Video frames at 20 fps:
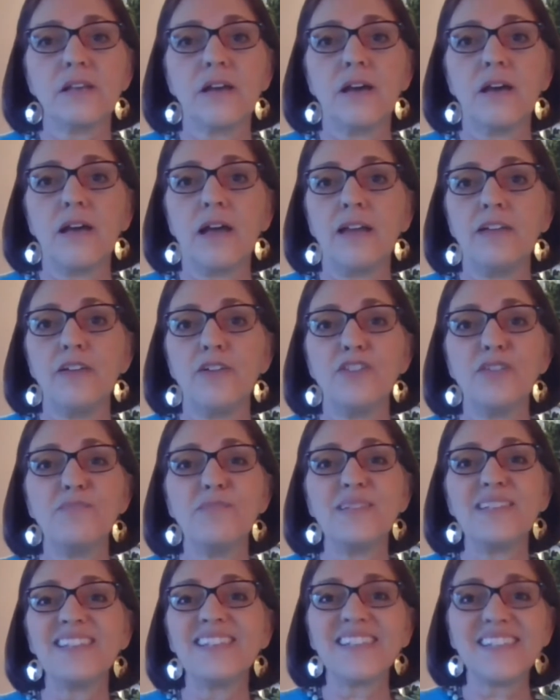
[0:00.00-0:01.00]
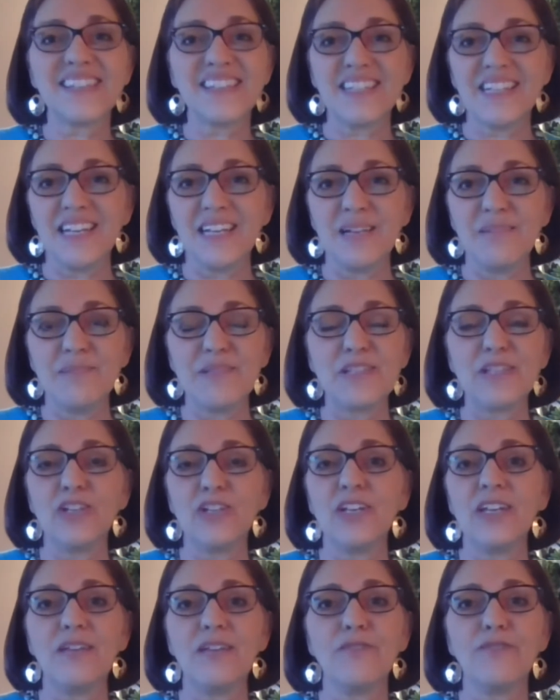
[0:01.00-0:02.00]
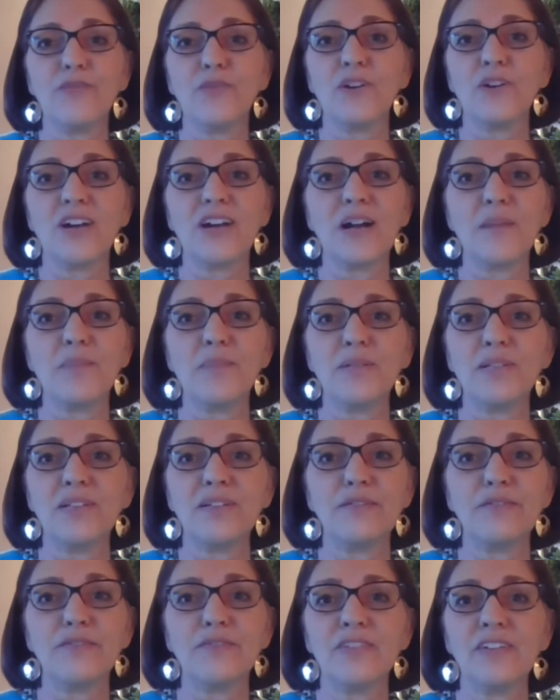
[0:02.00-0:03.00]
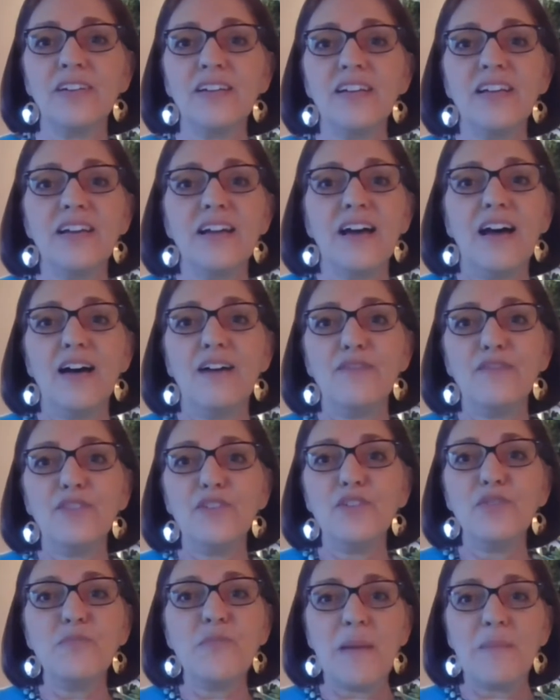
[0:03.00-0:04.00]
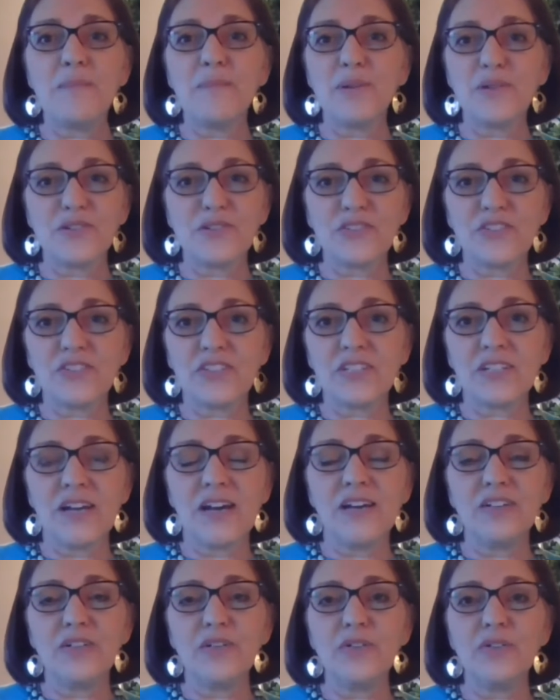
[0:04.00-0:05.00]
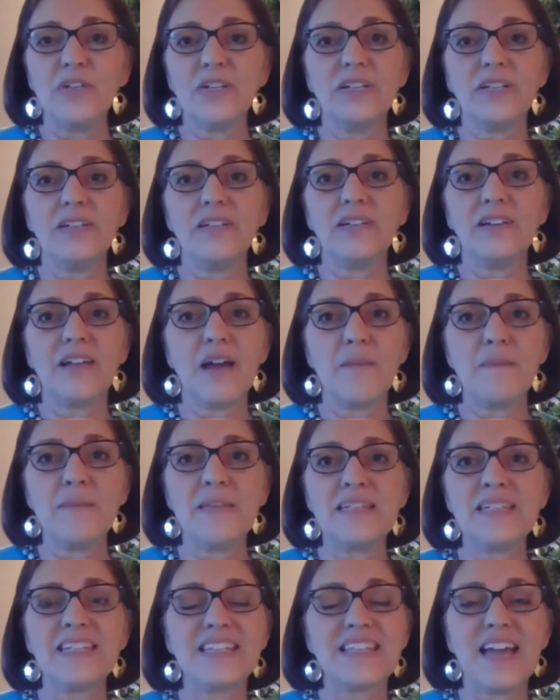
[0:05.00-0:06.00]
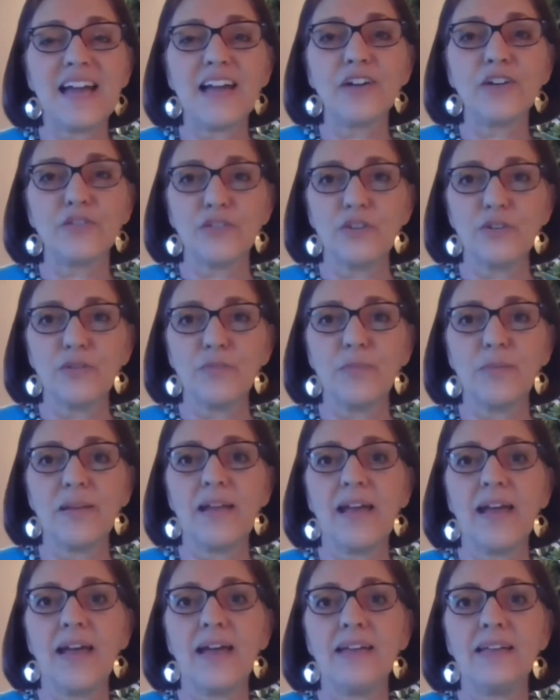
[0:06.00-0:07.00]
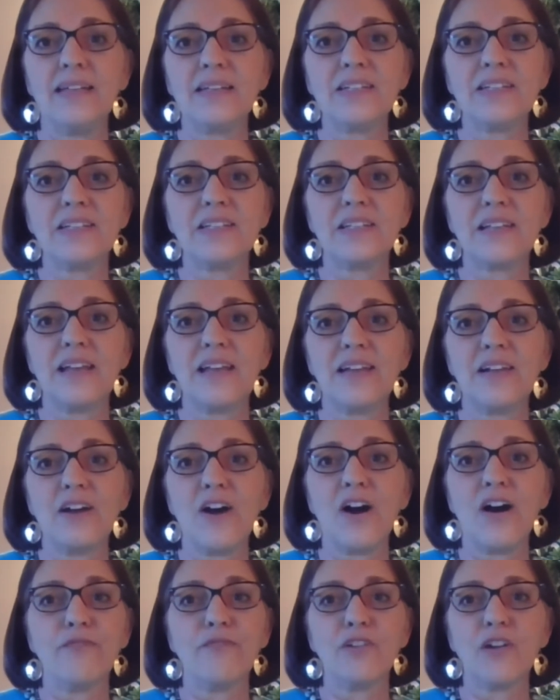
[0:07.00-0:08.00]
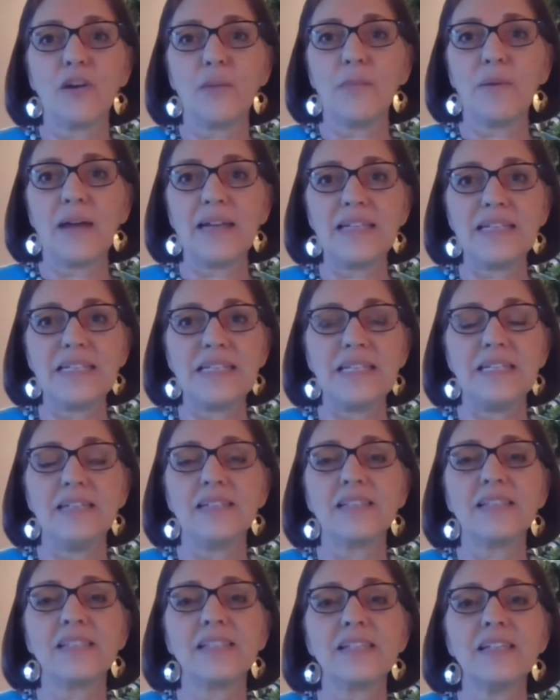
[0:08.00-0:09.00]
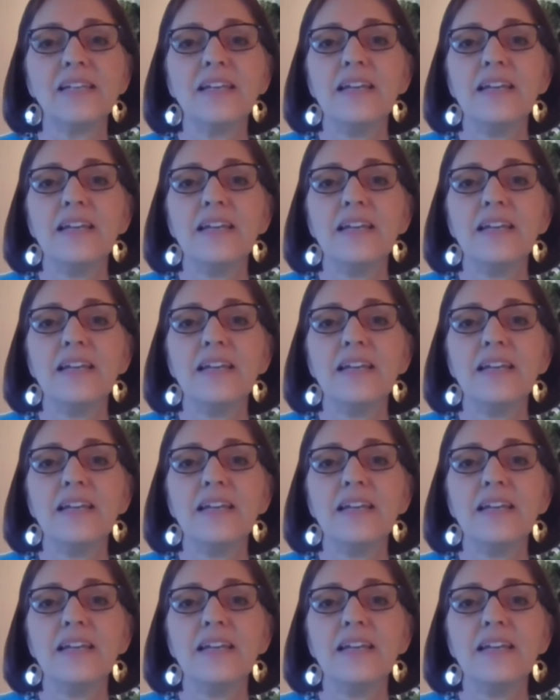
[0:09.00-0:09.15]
I know the business team is looking for a couple of new members who could come into that group and offer up ideas.